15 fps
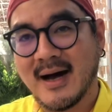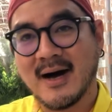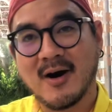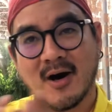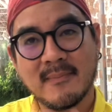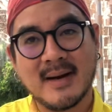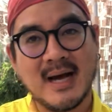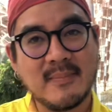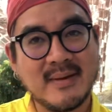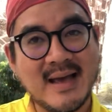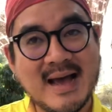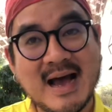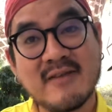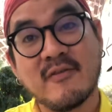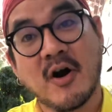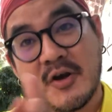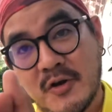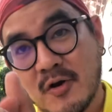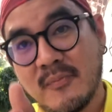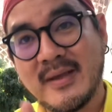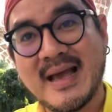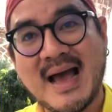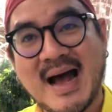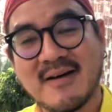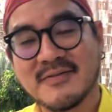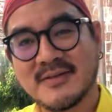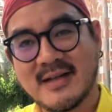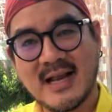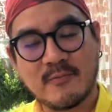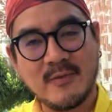on my behalf, on your behalf,
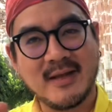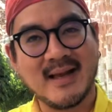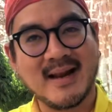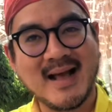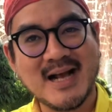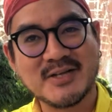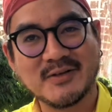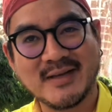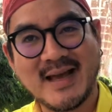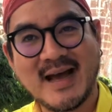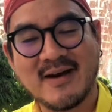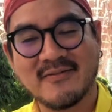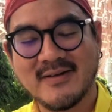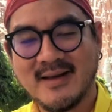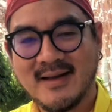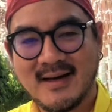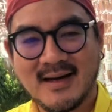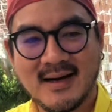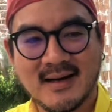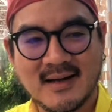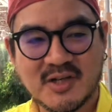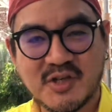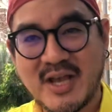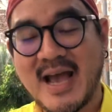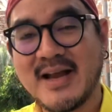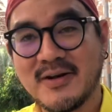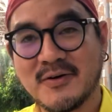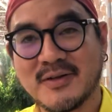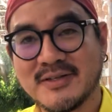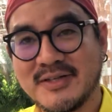so that we can actually have a
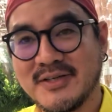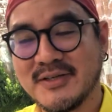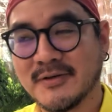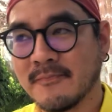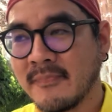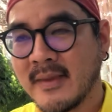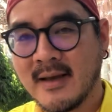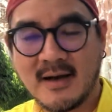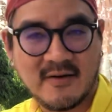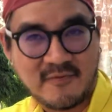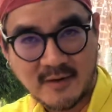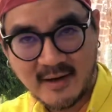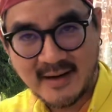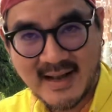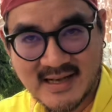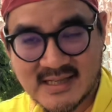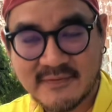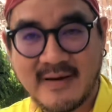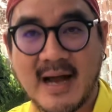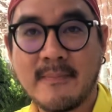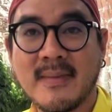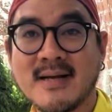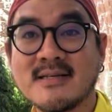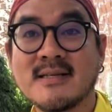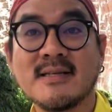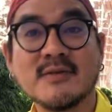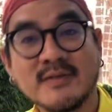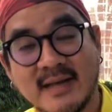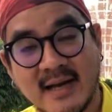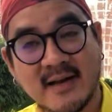channel continue for the next 5 months
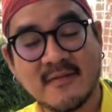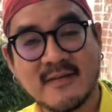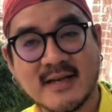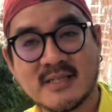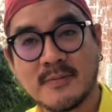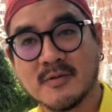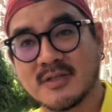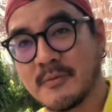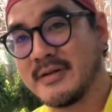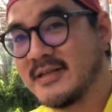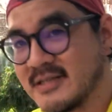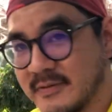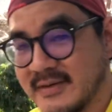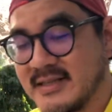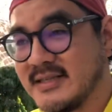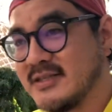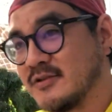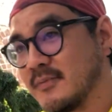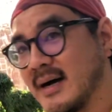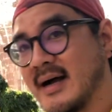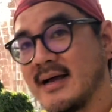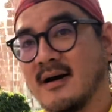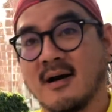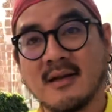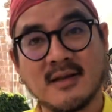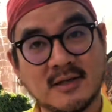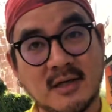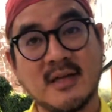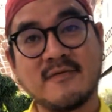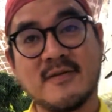until the end of Expo 2020 Dubai on the
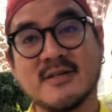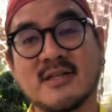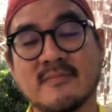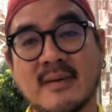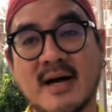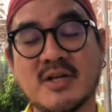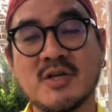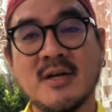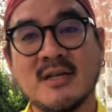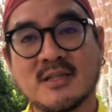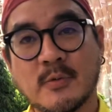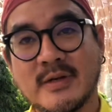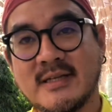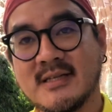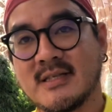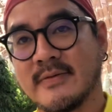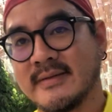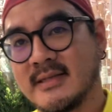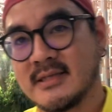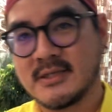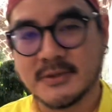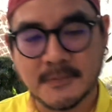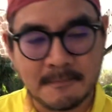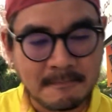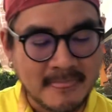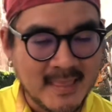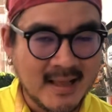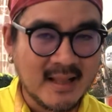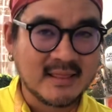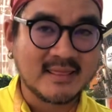31st of March 2022.
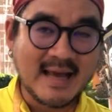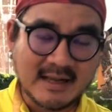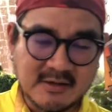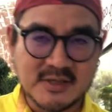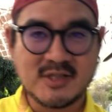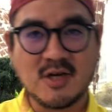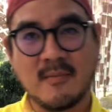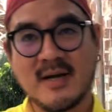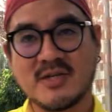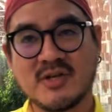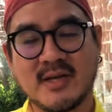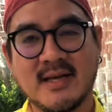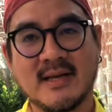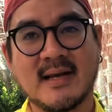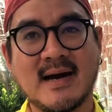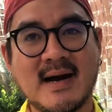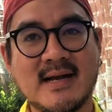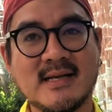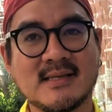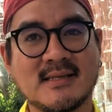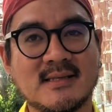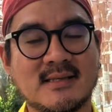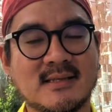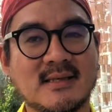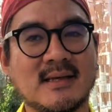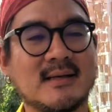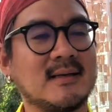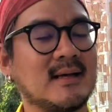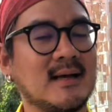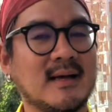Thank you so much again, guys.
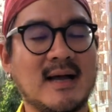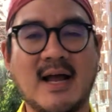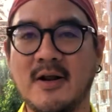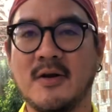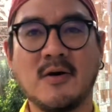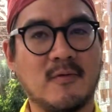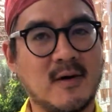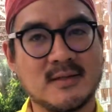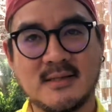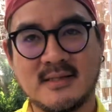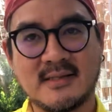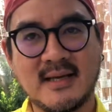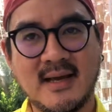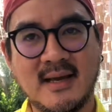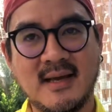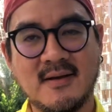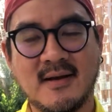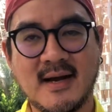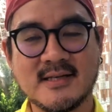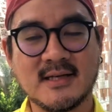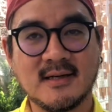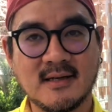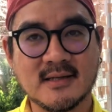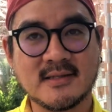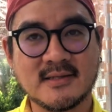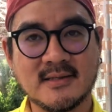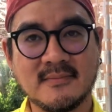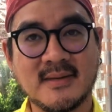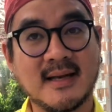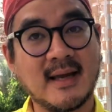I don't know what to say. You guys are
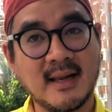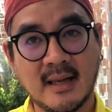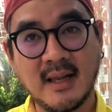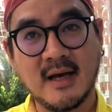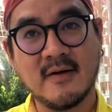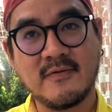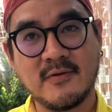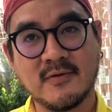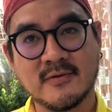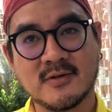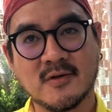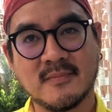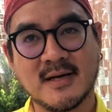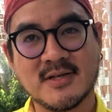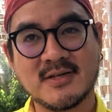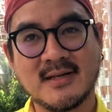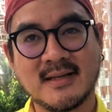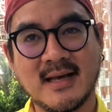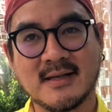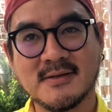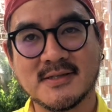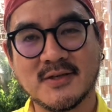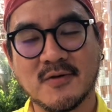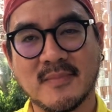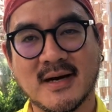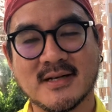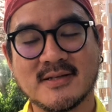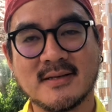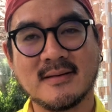awesome, and I love you so much. Thank you so much.